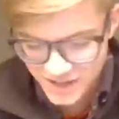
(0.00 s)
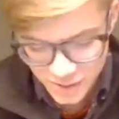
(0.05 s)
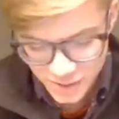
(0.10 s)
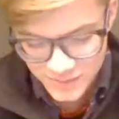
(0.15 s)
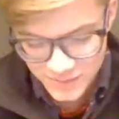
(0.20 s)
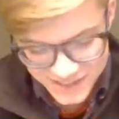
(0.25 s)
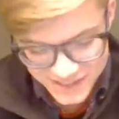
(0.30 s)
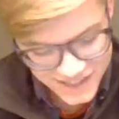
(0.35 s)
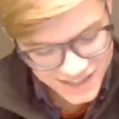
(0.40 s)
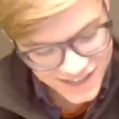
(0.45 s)

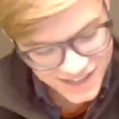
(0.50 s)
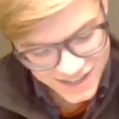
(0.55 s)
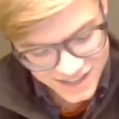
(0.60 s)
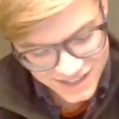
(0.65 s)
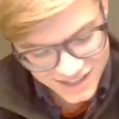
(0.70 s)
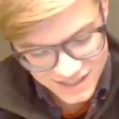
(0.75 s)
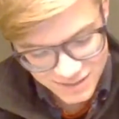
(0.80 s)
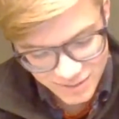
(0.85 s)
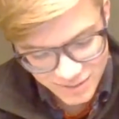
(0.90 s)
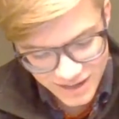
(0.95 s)
Oops.
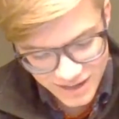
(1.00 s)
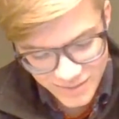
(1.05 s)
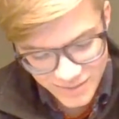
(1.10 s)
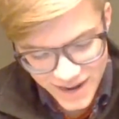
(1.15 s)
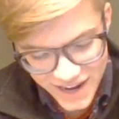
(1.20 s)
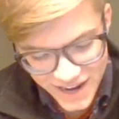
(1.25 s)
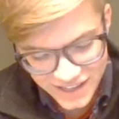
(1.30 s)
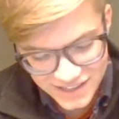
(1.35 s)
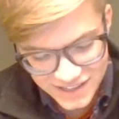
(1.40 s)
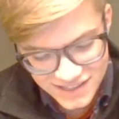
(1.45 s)
Since we had a
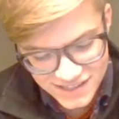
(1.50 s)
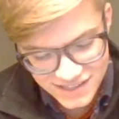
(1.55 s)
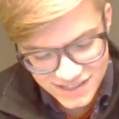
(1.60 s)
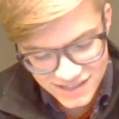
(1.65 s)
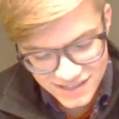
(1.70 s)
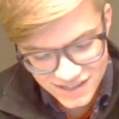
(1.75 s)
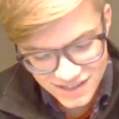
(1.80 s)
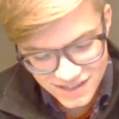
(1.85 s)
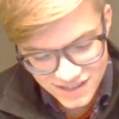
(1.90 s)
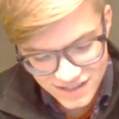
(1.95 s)

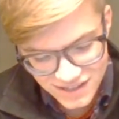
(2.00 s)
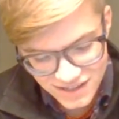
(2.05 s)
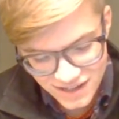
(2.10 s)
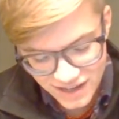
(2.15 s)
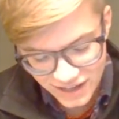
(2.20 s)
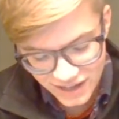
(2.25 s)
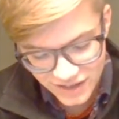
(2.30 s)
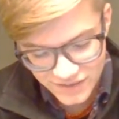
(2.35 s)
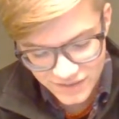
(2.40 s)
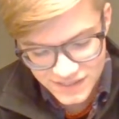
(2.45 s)
minus
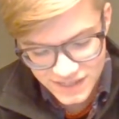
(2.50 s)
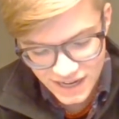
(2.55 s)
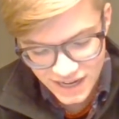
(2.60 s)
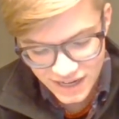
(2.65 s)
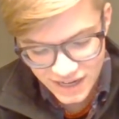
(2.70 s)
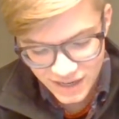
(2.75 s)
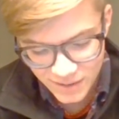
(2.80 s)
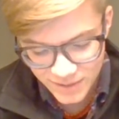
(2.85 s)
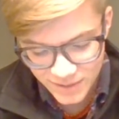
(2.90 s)
negative sign,